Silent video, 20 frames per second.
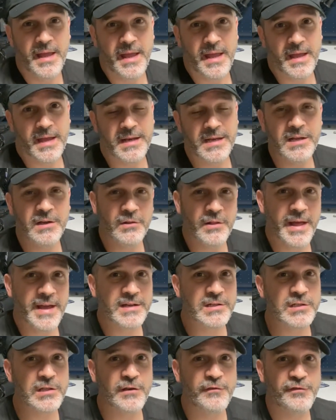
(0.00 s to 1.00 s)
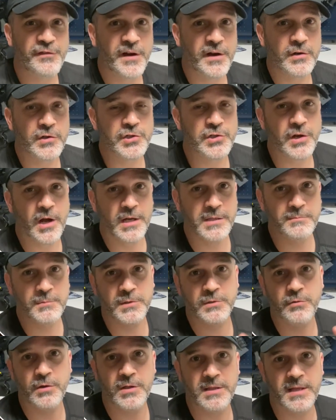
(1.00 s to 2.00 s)
And he'll actually fire shots
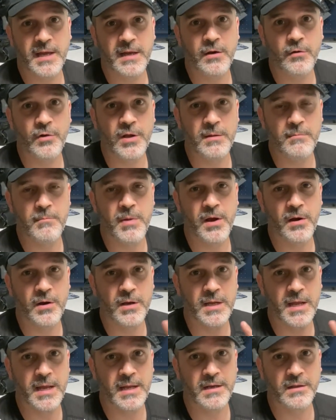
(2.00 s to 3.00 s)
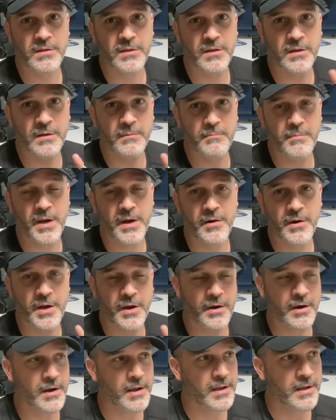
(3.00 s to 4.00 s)
between that green barricade and the
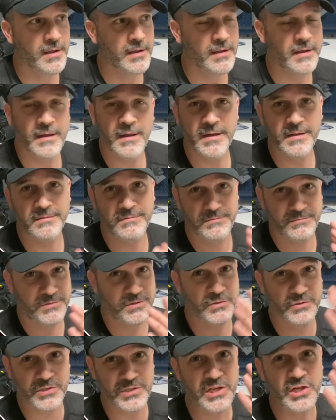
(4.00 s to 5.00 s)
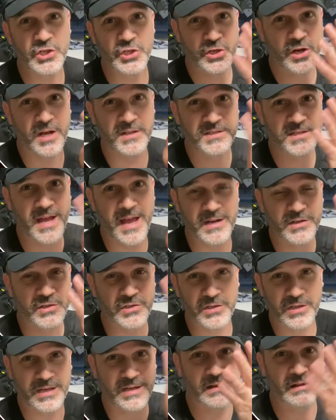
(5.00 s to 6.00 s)
barrier, and you'll see shots
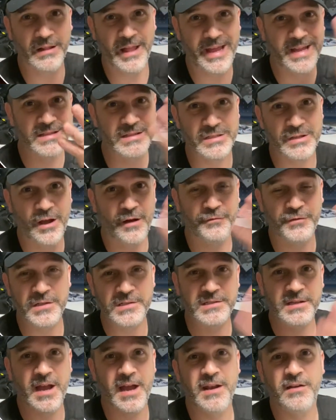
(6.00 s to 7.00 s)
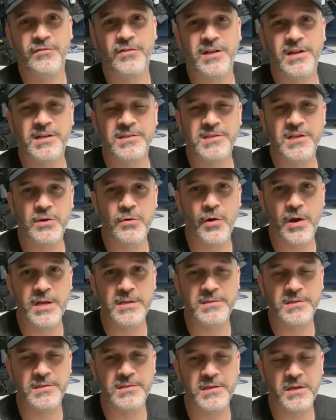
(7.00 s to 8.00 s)
actually glance off the side of it as he
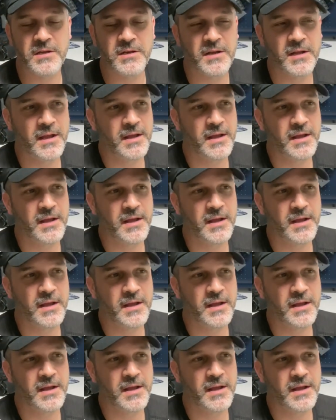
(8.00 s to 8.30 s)
grazes it.